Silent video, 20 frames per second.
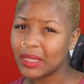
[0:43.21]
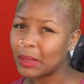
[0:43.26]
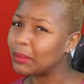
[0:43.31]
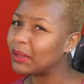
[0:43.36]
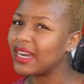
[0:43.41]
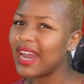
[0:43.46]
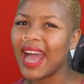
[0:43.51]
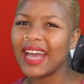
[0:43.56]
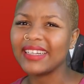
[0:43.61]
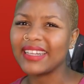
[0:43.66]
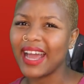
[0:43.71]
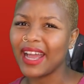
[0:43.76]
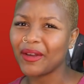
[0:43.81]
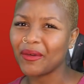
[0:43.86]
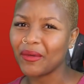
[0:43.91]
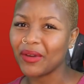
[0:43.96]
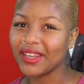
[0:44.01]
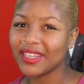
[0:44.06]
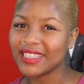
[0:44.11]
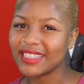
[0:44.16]
But I
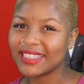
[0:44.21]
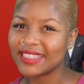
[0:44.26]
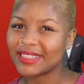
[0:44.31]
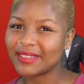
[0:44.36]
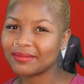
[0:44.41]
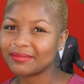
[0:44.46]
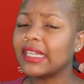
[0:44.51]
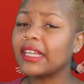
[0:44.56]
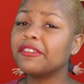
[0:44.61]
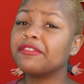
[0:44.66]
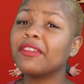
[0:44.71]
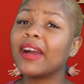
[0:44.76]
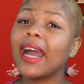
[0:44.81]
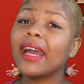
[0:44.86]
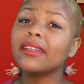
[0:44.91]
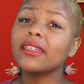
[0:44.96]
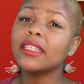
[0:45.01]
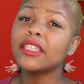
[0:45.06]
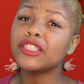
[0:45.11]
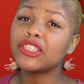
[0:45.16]
digress. They
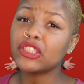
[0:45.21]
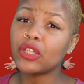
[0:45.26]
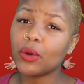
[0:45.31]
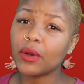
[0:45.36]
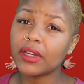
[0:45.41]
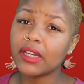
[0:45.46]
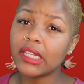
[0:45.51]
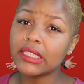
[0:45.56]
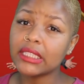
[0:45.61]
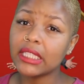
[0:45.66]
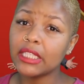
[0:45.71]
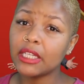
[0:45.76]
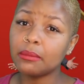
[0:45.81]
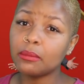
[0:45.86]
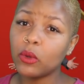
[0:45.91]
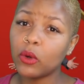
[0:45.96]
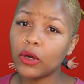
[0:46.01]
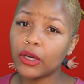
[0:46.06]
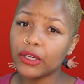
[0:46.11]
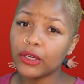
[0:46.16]
finally showing us a
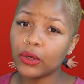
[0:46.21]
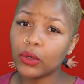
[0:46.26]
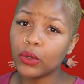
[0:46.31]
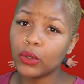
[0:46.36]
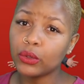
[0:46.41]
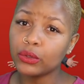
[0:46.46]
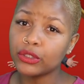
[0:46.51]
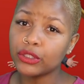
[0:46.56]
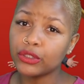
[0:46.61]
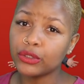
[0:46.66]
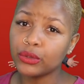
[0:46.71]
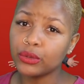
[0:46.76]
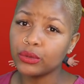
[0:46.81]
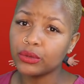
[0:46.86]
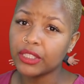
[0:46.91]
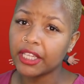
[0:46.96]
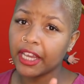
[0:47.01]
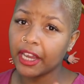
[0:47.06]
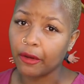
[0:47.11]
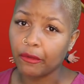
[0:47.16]
little more of the older
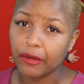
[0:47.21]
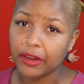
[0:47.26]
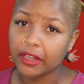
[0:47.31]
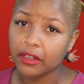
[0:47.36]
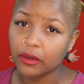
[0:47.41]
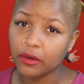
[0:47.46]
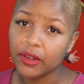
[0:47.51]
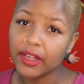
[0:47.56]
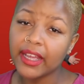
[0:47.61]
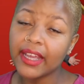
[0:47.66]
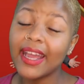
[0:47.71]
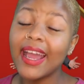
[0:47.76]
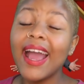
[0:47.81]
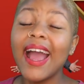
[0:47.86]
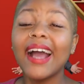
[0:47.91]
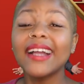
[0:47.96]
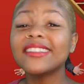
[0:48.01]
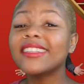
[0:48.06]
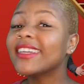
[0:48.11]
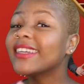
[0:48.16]
dude, Carrie, okay?
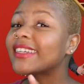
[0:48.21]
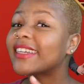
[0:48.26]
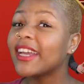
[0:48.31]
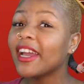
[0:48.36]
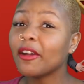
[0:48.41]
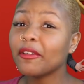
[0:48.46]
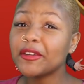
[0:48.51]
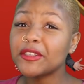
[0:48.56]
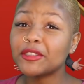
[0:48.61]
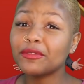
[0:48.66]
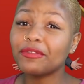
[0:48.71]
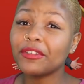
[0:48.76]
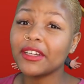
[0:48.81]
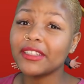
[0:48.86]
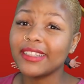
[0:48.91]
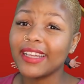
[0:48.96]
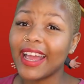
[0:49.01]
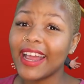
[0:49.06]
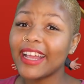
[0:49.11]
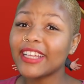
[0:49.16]
I think Carrie's
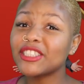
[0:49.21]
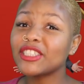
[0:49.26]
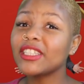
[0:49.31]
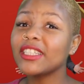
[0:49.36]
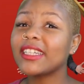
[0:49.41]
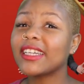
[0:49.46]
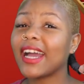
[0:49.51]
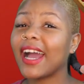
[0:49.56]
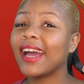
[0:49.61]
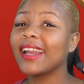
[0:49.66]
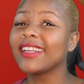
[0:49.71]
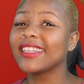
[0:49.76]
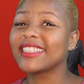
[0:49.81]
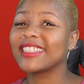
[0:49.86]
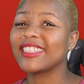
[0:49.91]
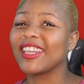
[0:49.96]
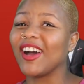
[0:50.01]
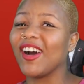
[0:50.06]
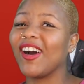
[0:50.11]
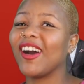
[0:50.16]
funny. I actually kind of
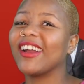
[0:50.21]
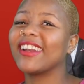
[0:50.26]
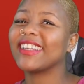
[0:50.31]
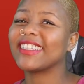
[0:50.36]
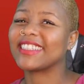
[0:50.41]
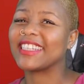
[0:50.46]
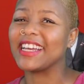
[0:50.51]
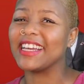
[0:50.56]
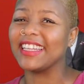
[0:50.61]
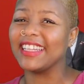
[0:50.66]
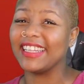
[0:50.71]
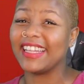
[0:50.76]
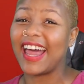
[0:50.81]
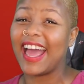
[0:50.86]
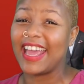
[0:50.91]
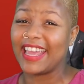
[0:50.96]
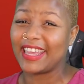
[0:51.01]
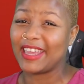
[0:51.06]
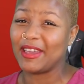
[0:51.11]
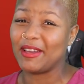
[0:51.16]
started to
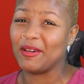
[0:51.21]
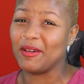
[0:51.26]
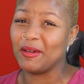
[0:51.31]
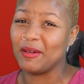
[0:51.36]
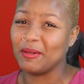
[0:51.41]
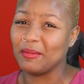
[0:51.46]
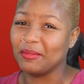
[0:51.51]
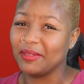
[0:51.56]
like him,